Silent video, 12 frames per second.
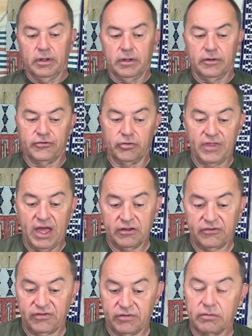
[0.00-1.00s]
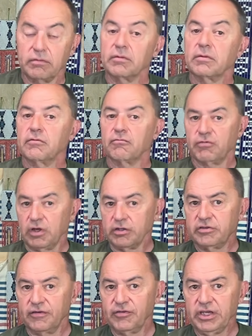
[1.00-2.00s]
So that's
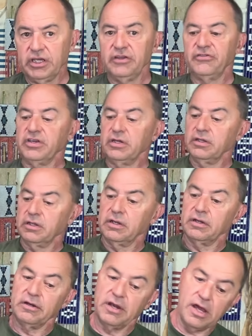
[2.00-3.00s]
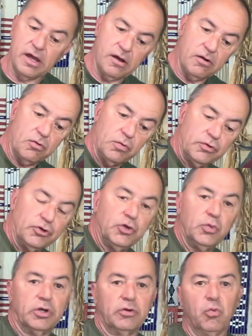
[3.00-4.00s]
relatively easy. Now you
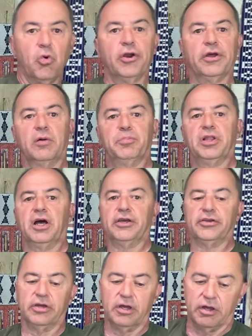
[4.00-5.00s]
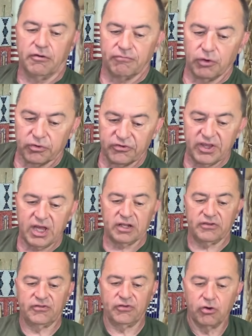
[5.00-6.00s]
would want to apply
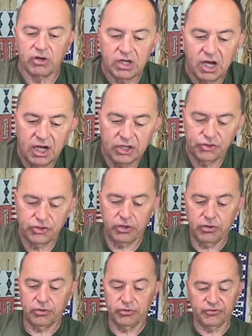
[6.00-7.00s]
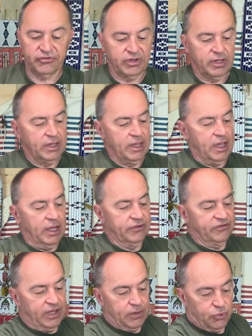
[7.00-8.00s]
rosettes or conchos, and
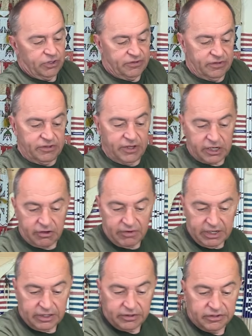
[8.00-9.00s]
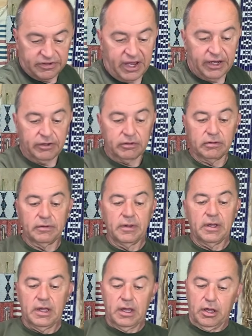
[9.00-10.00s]
same with decorating the tail.
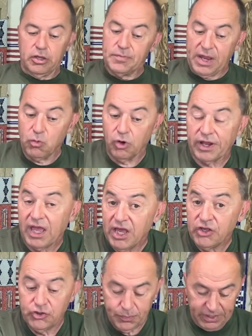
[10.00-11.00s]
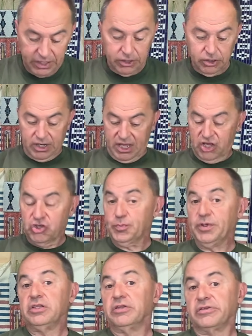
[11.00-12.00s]
You may want to edge bead it, edge
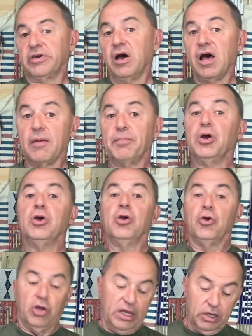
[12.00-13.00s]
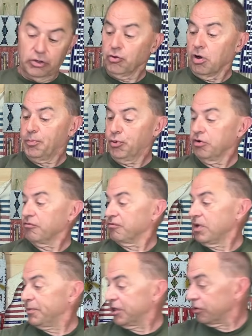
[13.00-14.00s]
bead the top, and or put
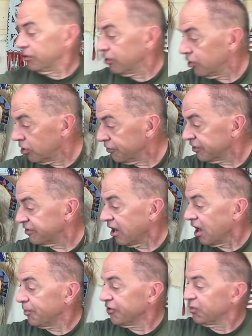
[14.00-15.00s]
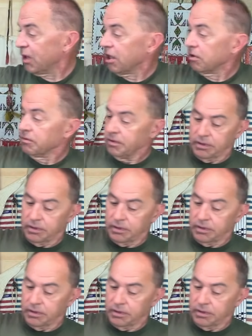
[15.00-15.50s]
ribbon on the top as well.